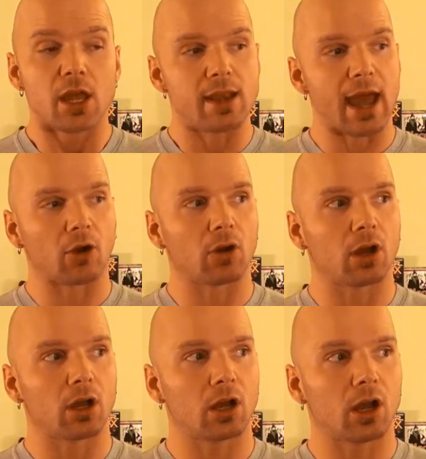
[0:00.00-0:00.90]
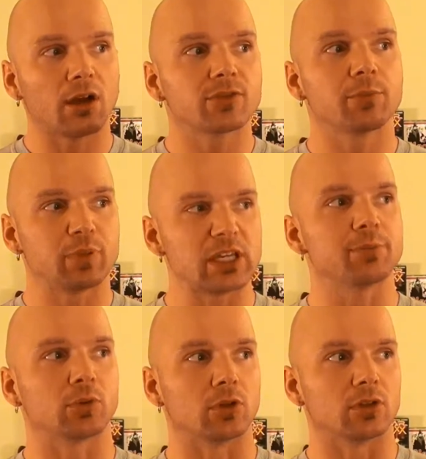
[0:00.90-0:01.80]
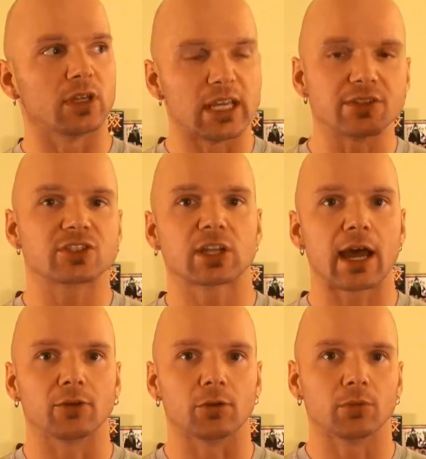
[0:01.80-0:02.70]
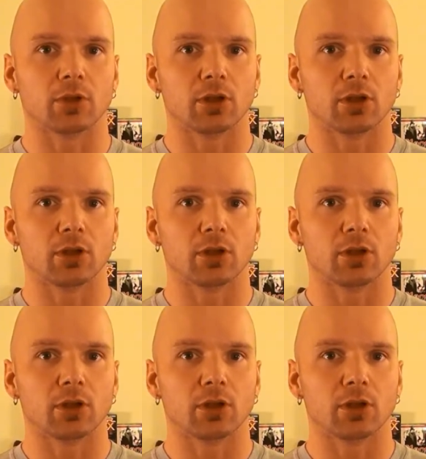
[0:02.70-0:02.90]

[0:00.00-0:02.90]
Now, of the people in Skyrim,